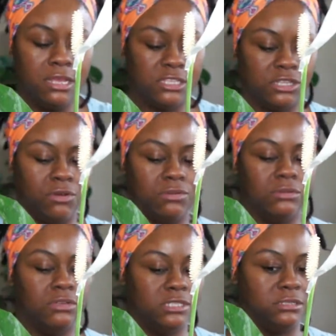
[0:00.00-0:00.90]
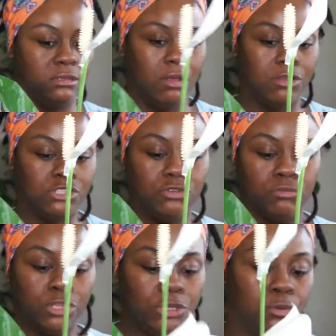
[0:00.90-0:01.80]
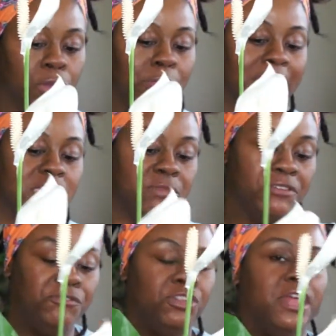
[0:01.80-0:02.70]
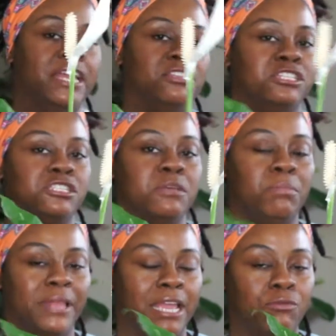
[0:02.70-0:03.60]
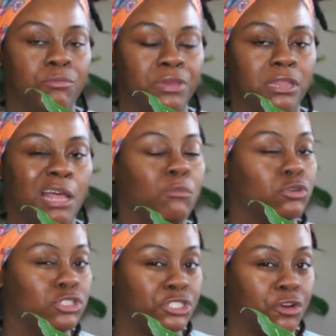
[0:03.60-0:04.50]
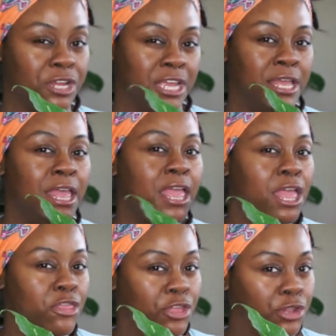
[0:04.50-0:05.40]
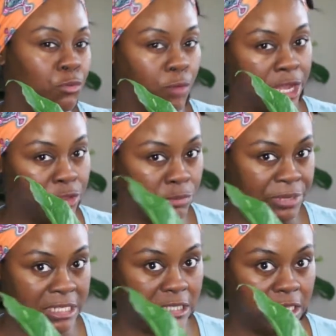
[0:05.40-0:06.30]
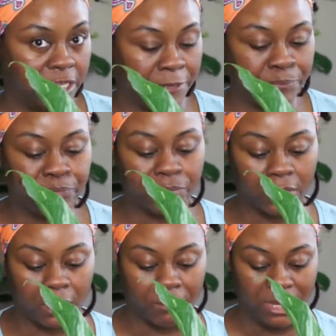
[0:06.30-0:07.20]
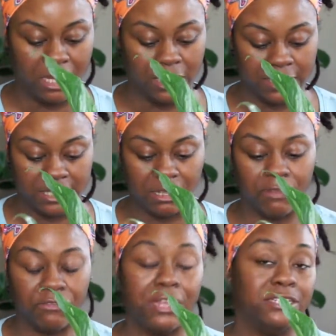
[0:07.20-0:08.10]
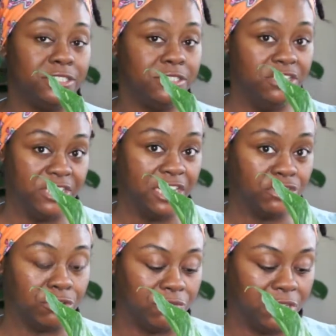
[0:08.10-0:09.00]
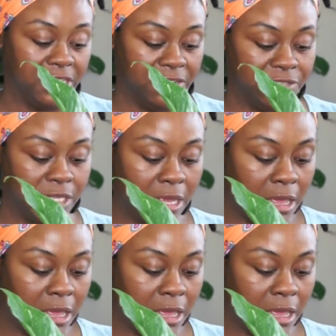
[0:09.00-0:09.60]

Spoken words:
So it's also really cool. It makes me feel like this plant will be a lot more sturdy than the regular peace lily because of the texture of the leaves.